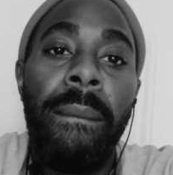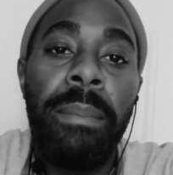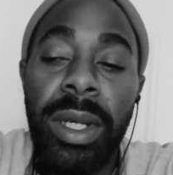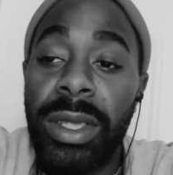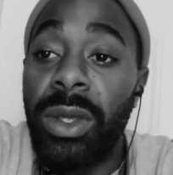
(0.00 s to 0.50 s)

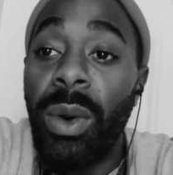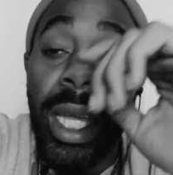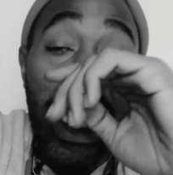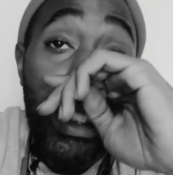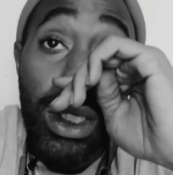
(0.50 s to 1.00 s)
But so I
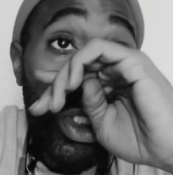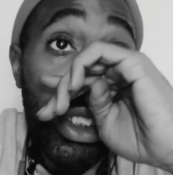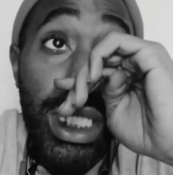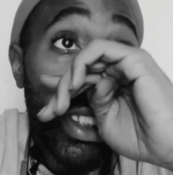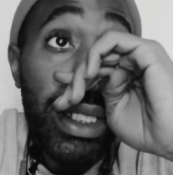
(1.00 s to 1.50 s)
guess in a
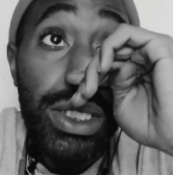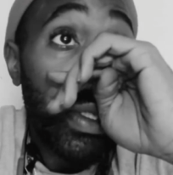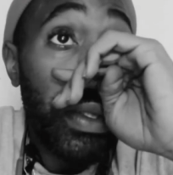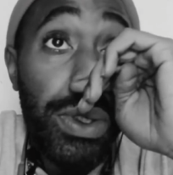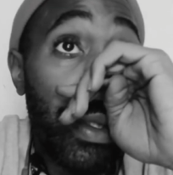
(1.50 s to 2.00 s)
sense,
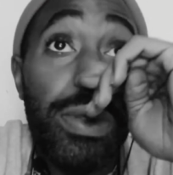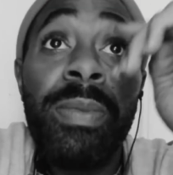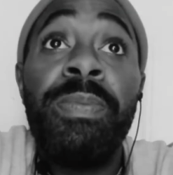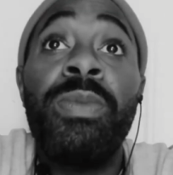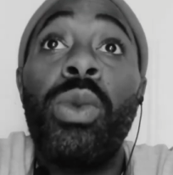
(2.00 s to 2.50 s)

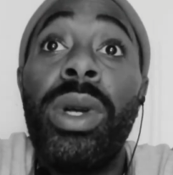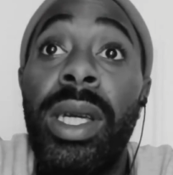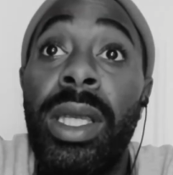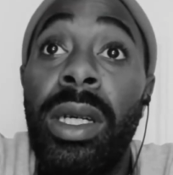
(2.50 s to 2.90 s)
we're